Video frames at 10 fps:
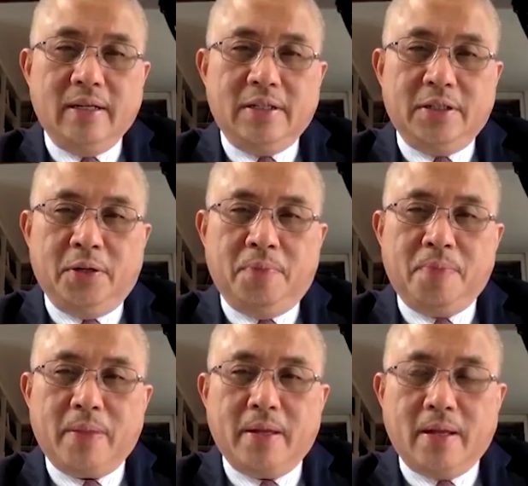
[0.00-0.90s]

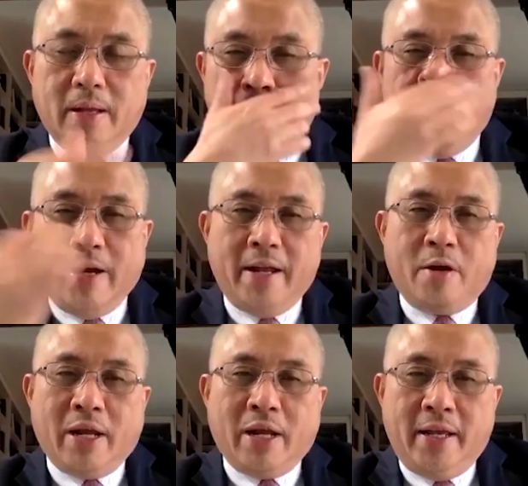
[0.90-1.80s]
So very
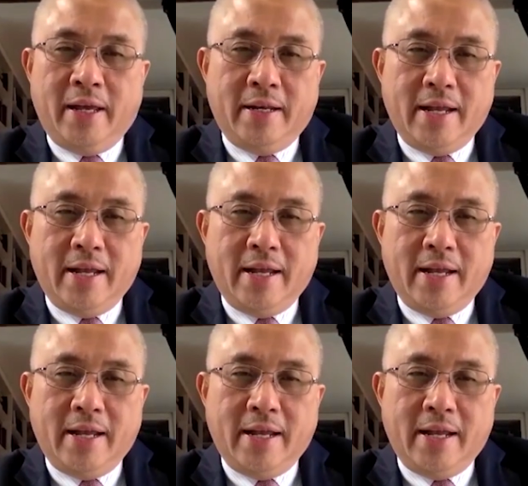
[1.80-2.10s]
quickly,